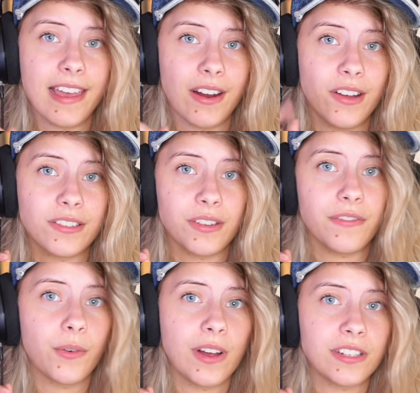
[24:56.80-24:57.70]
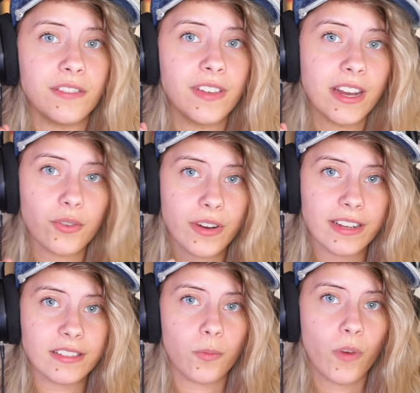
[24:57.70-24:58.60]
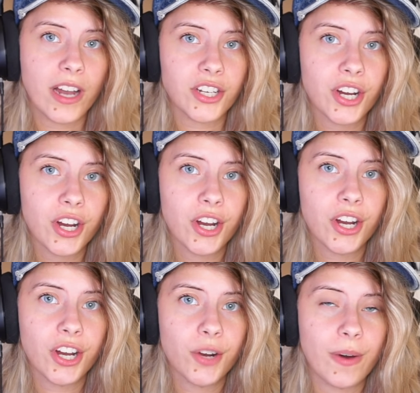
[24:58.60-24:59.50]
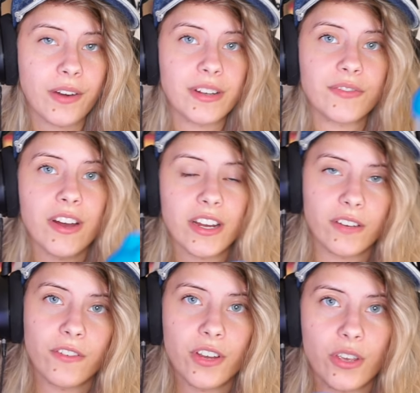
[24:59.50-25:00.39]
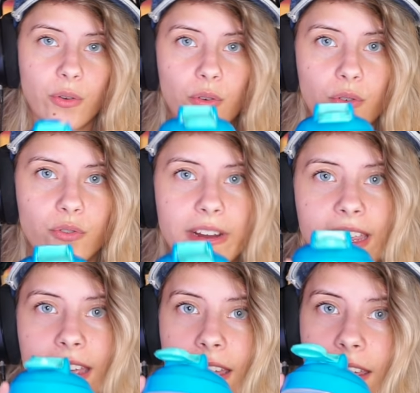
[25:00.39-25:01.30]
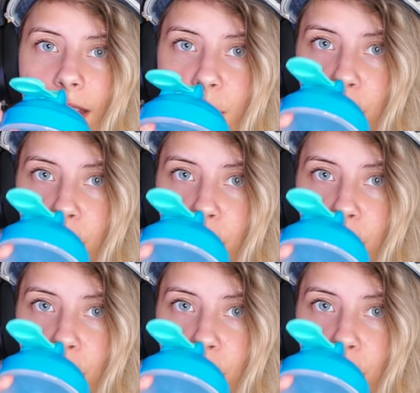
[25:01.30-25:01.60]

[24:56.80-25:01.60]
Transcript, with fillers: And also, if you're watching the video, drink some water. Water is very good for you. Drink it.